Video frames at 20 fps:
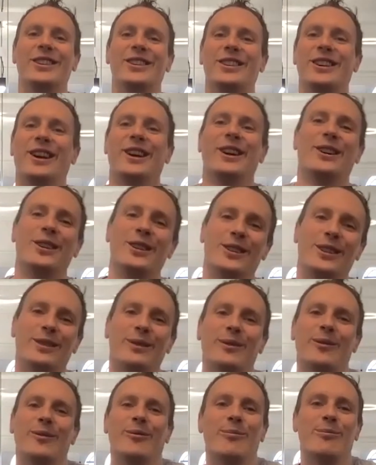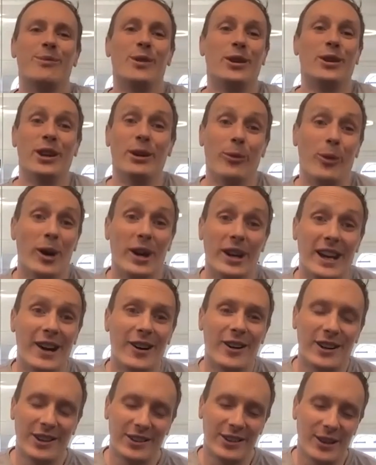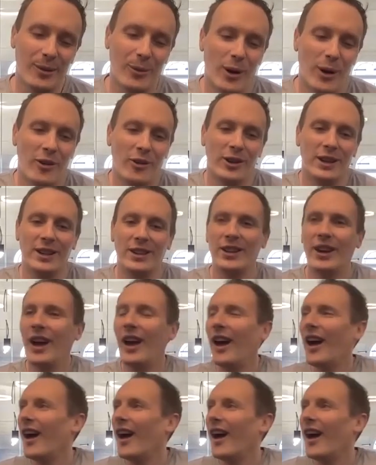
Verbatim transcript: So, but did it work out because I worried?